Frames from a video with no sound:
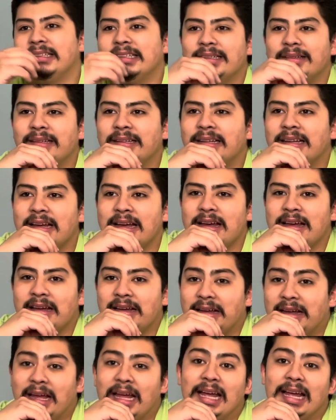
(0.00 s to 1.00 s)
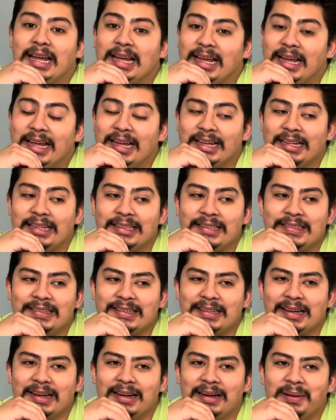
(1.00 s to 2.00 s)
And uh, hey,
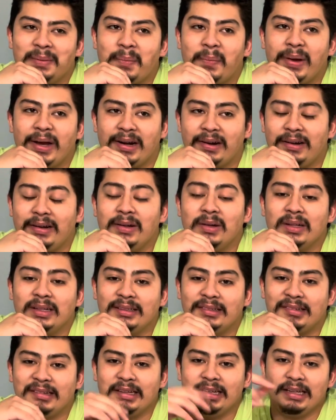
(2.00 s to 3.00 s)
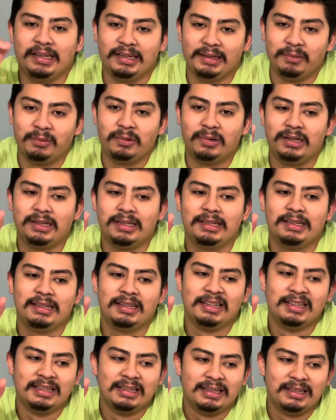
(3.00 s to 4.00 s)
look, uh, Burial at Sea One